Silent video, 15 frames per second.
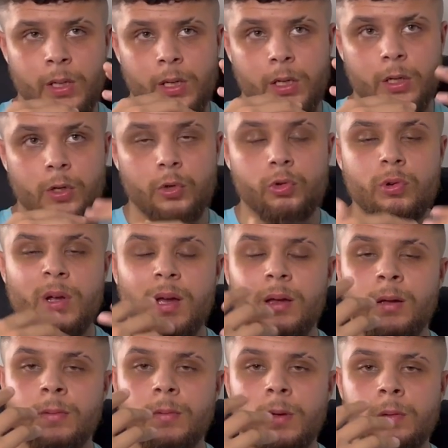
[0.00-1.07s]
can create
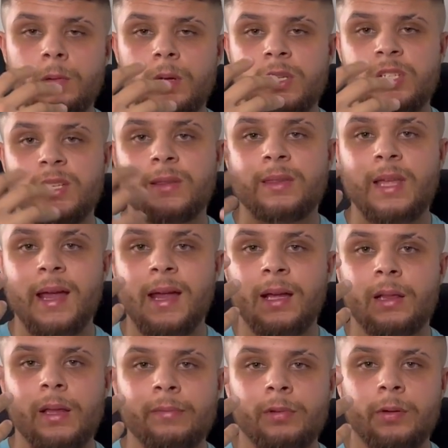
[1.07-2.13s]
a synthetic
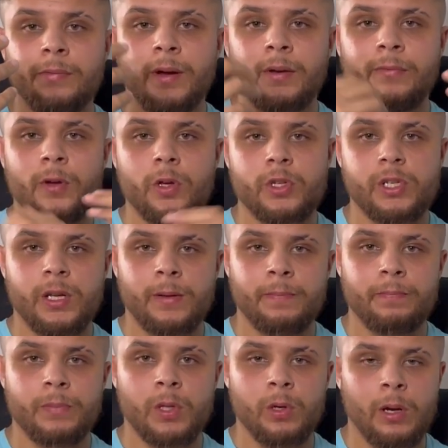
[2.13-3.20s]
level of adversity.
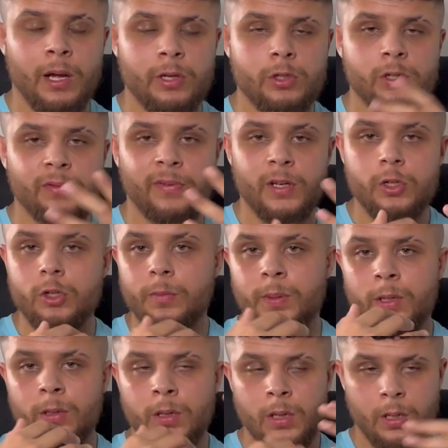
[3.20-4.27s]
You know, I just finished up
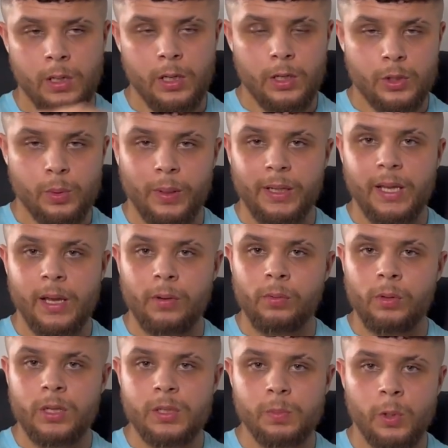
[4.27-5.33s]
a 20k run
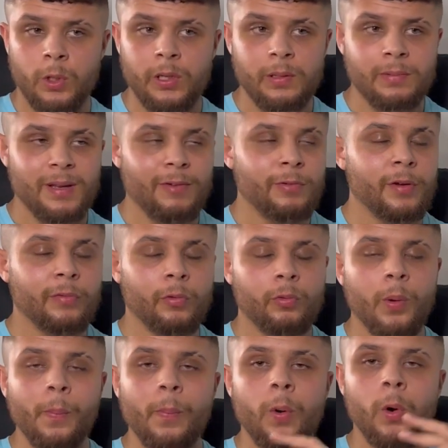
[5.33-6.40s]
this morning, never even
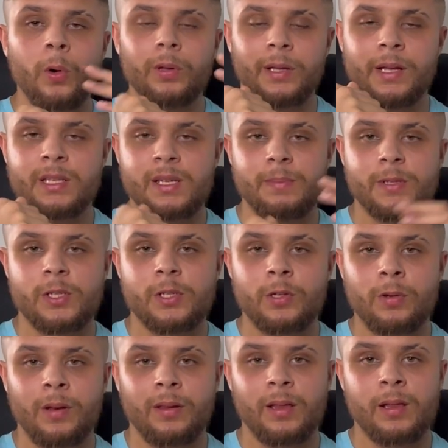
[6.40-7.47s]
remotely attempted to do
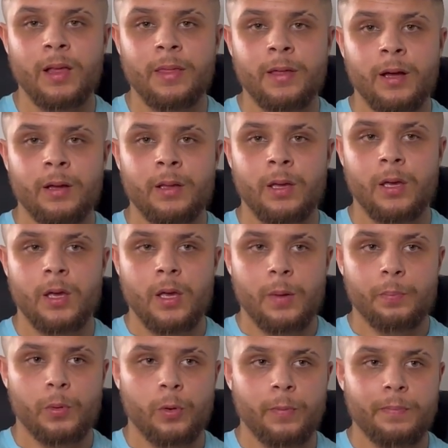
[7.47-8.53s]
anything like that,
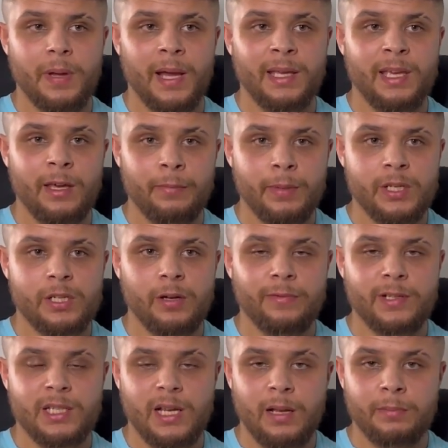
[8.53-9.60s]
but I gave myself a
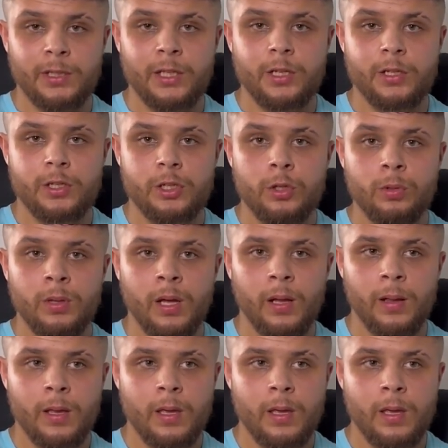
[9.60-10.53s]
time limit to do that.